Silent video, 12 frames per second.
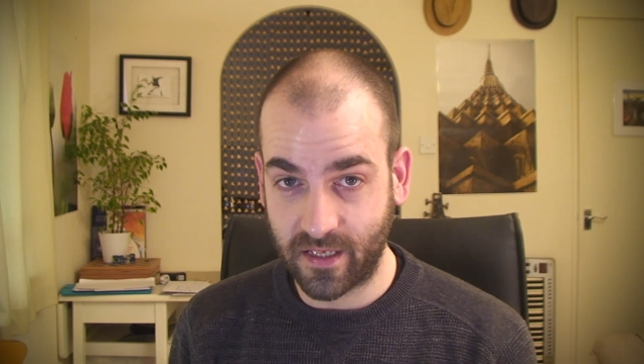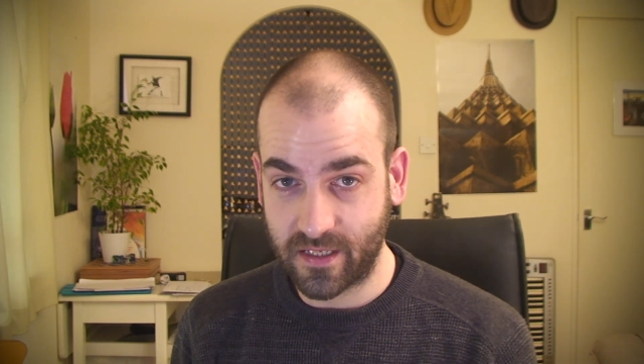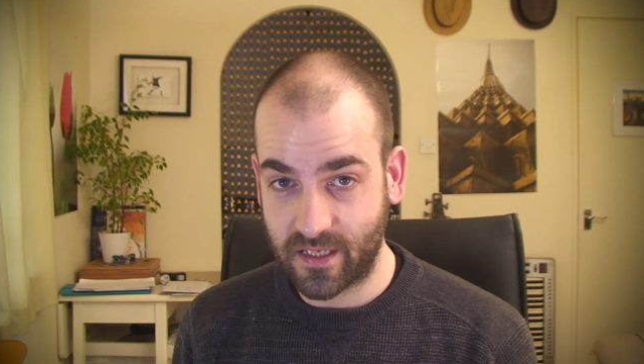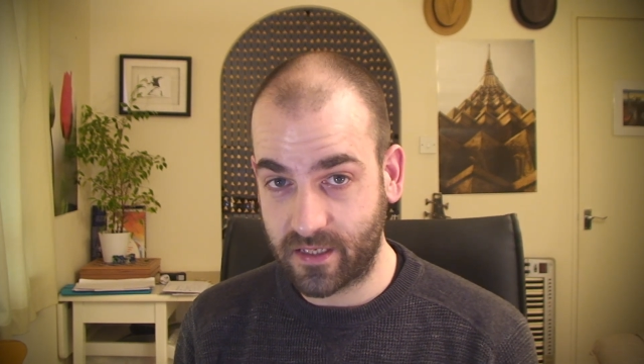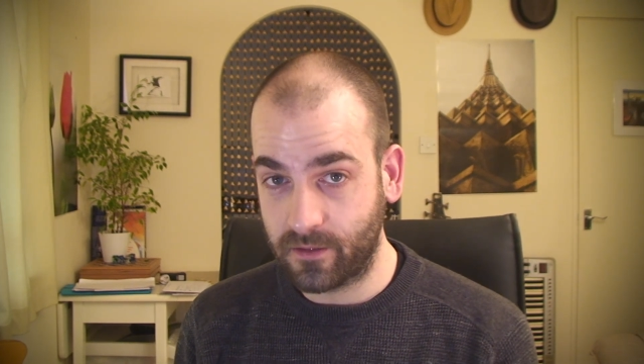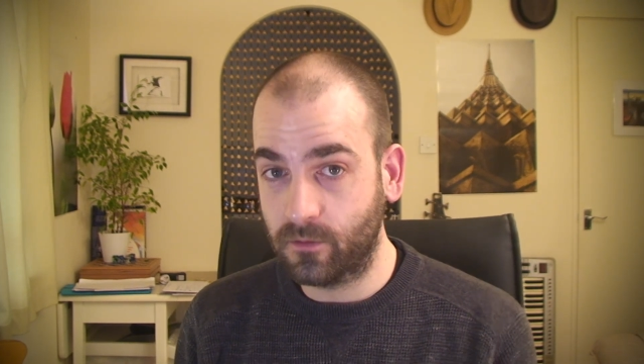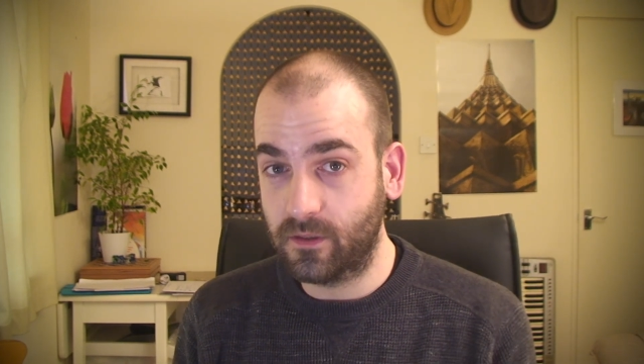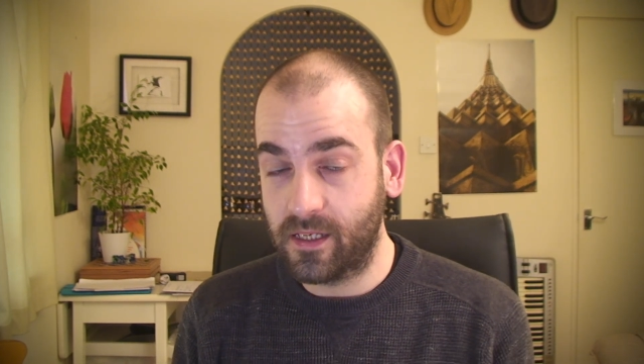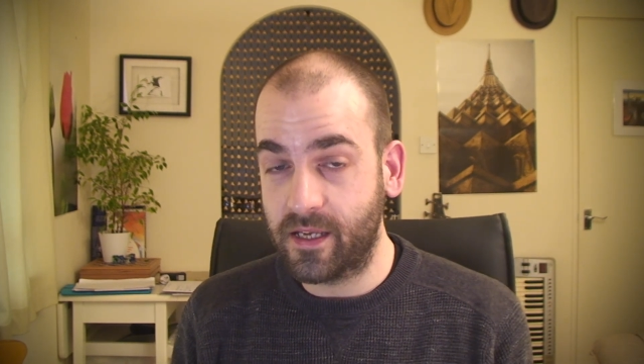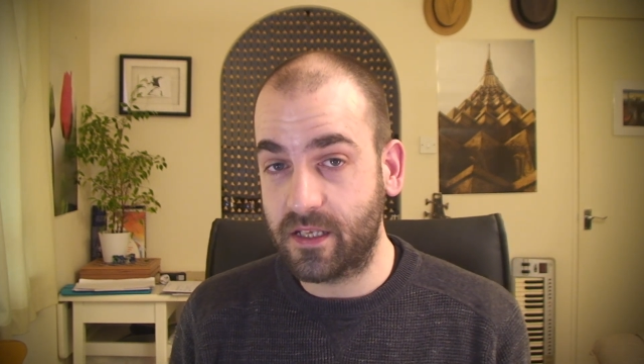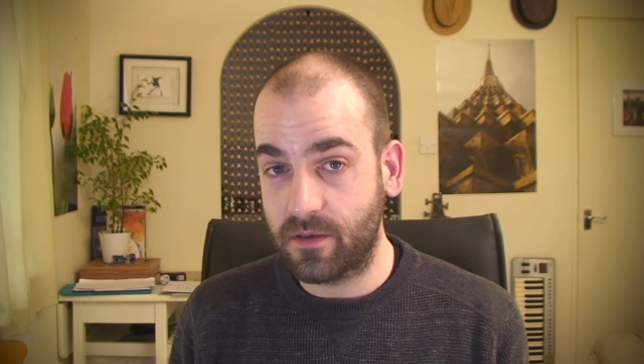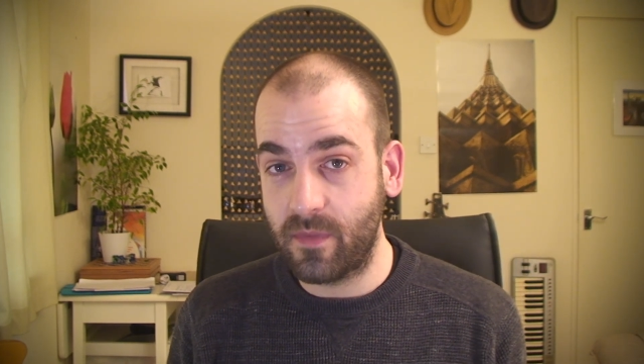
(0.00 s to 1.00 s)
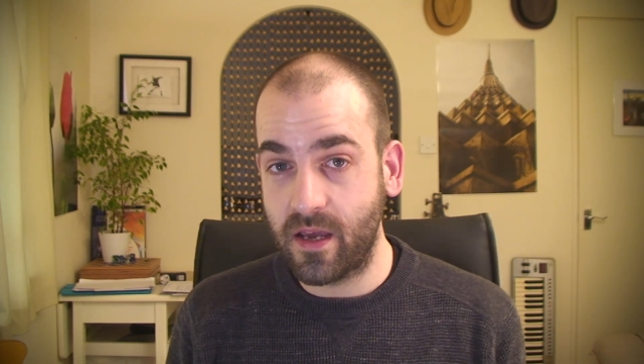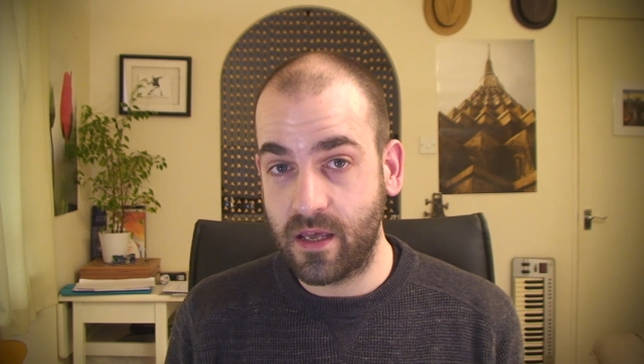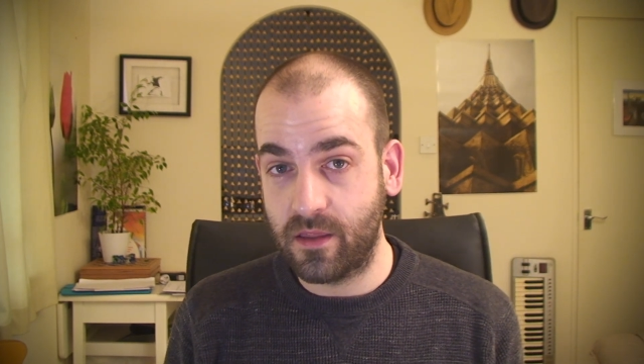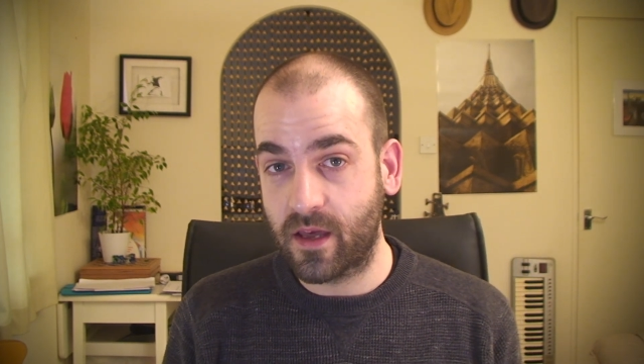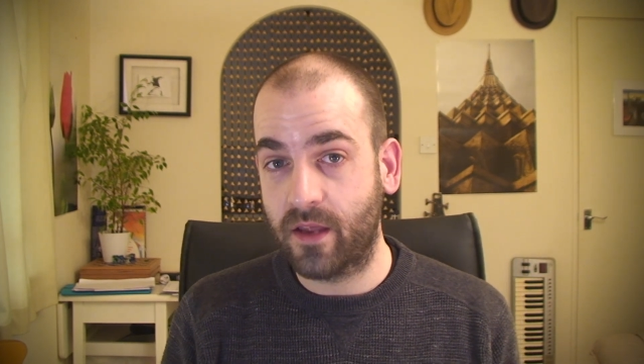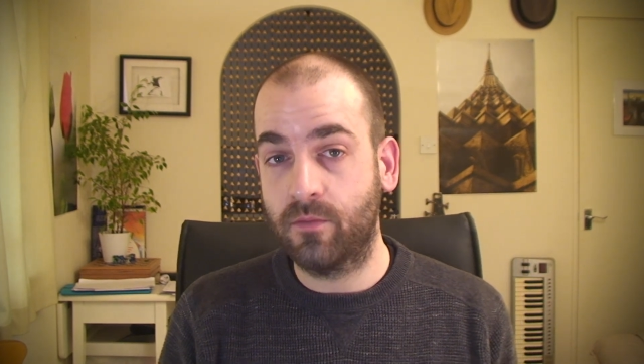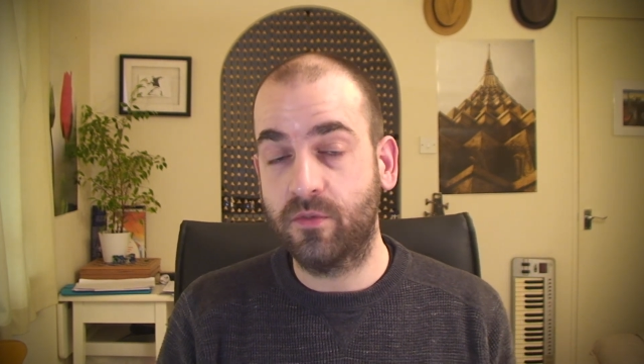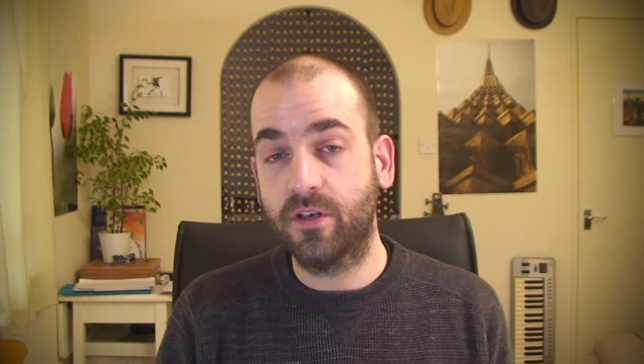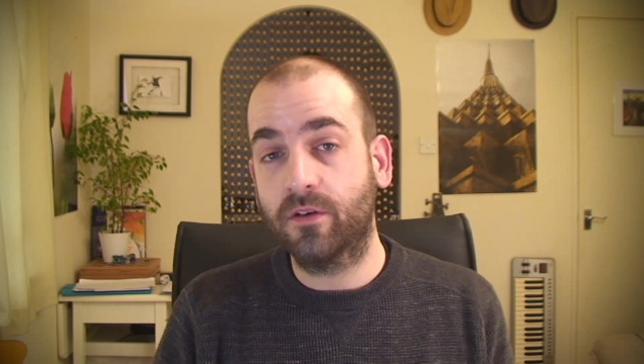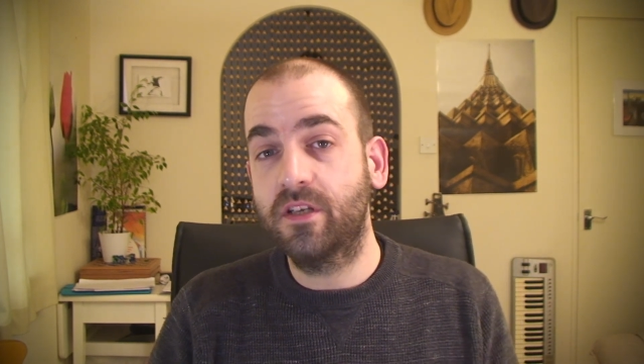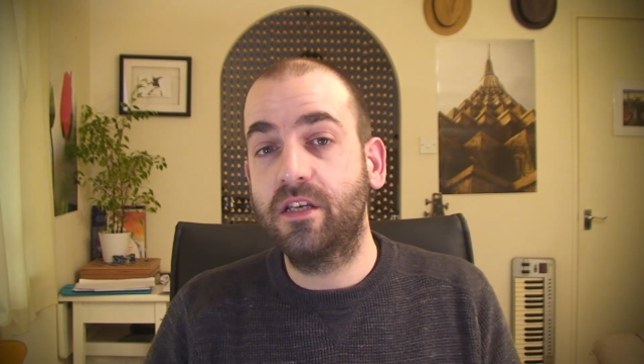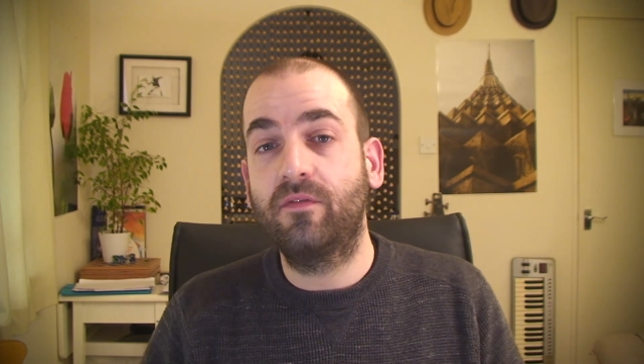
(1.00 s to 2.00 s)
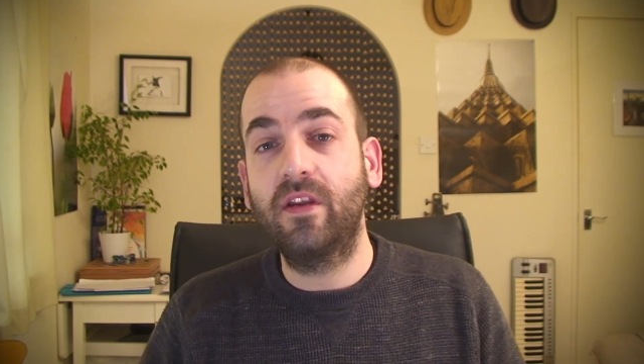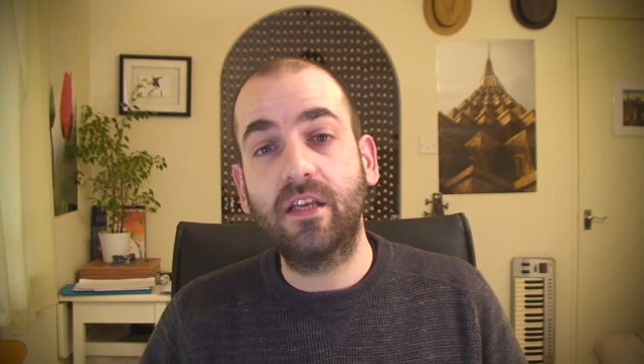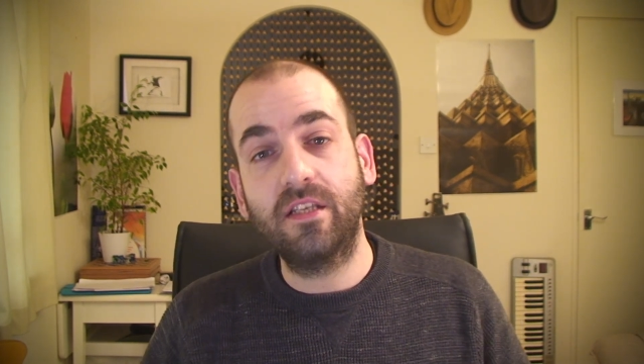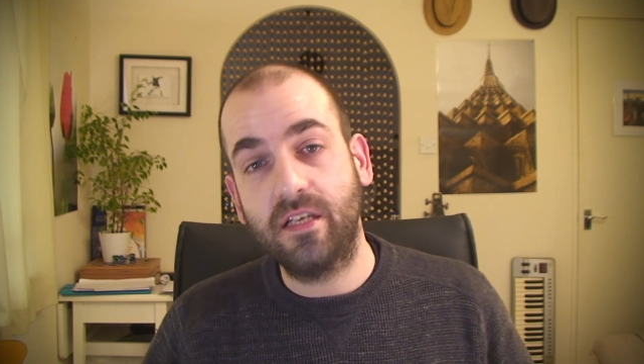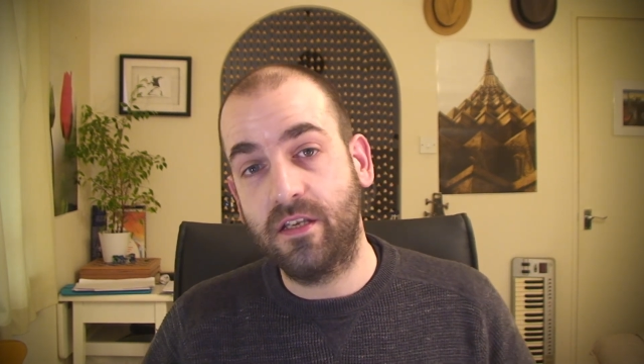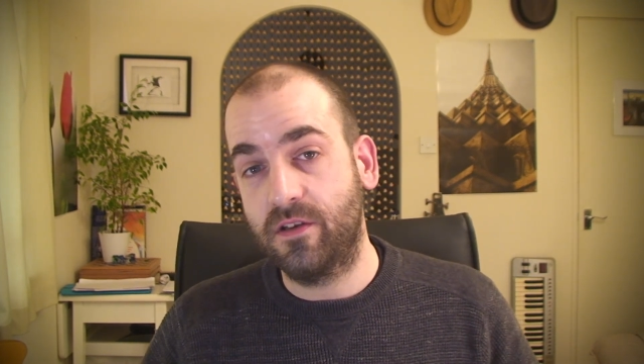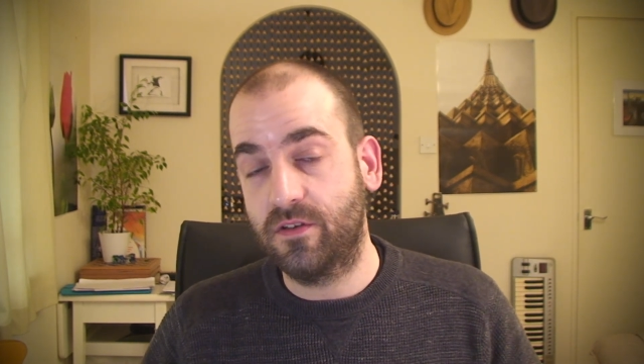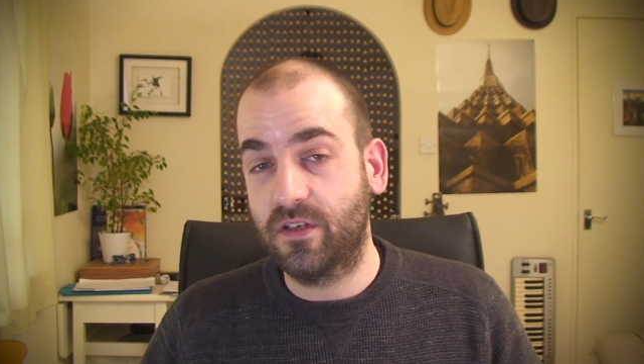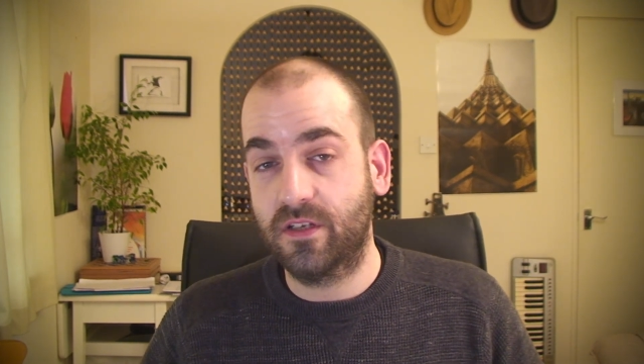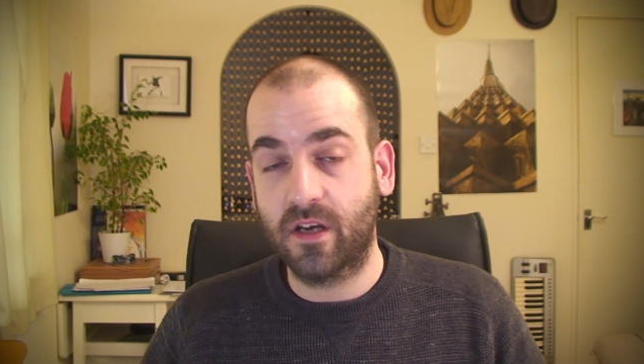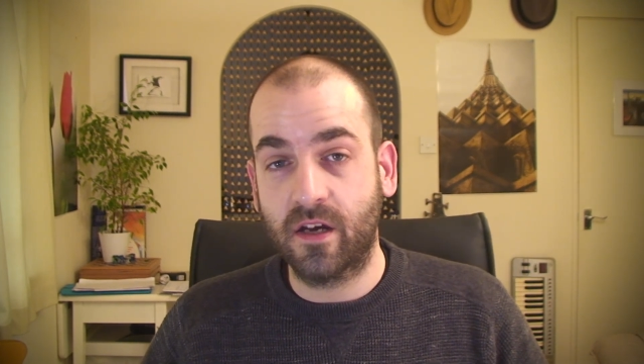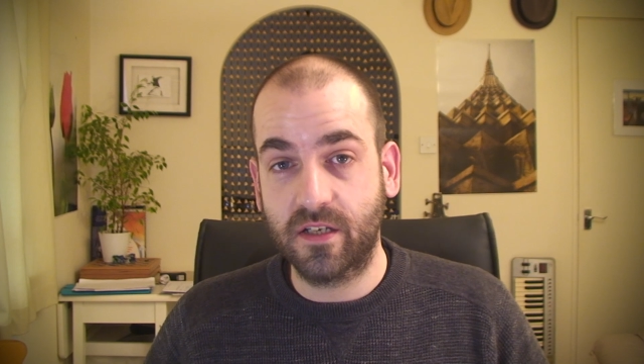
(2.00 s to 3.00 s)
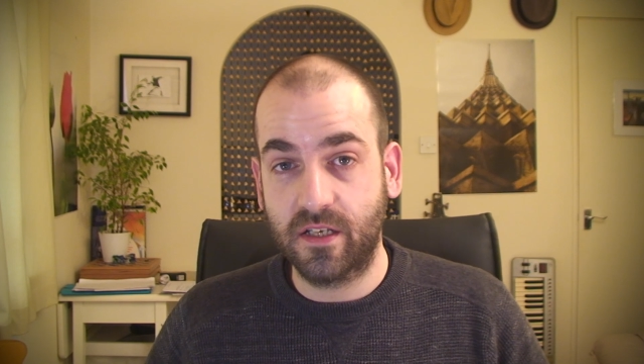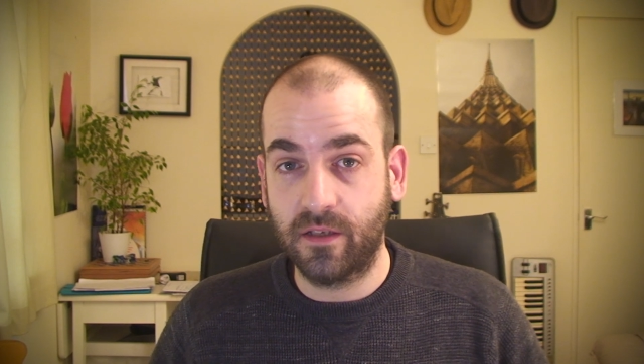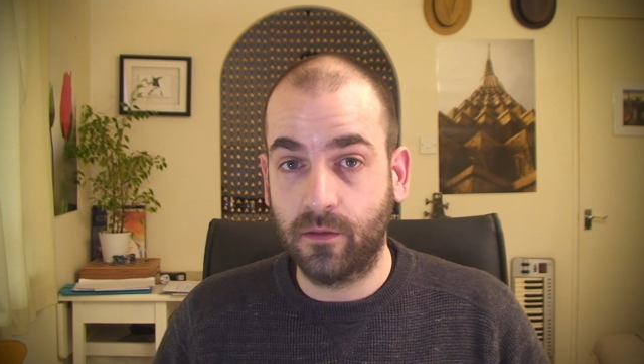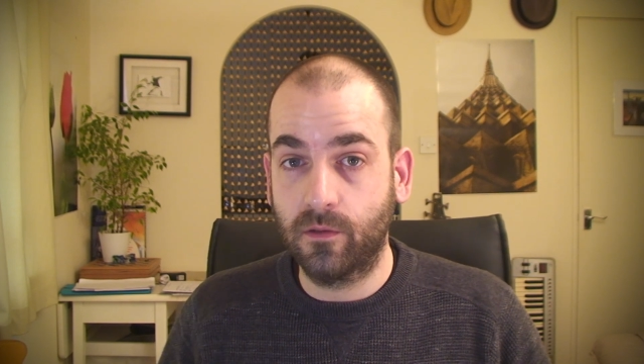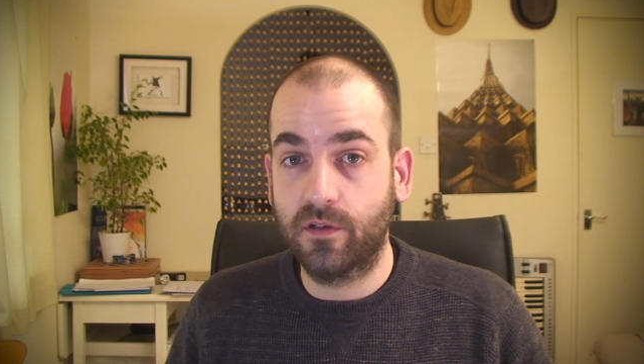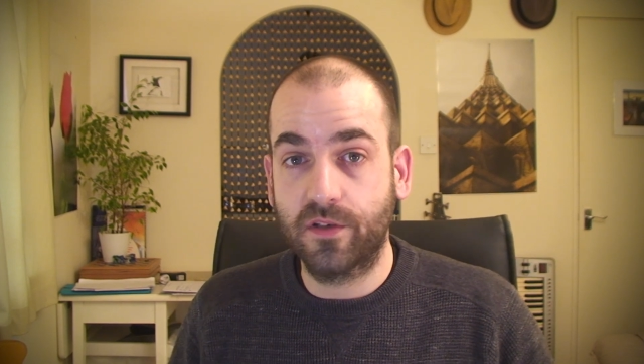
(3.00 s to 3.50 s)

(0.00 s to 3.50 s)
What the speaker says: it's still clear to me that the majority of nicotine users are still